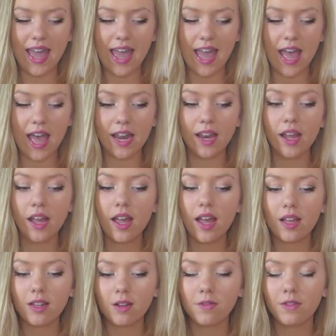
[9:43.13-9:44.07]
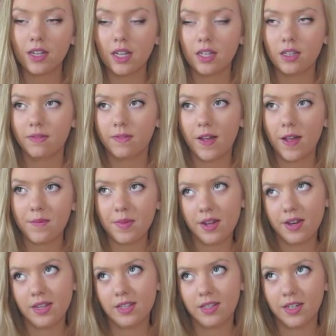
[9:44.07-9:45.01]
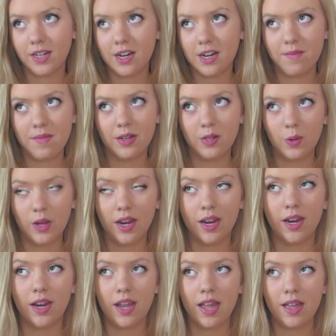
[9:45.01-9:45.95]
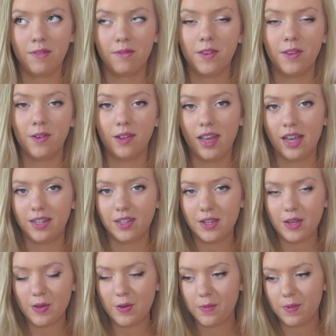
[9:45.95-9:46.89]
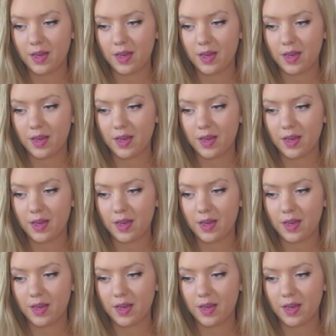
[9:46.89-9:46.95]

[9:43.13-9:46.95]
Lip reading: and don't forget to follow me on Instagram and Twitter if you would like to,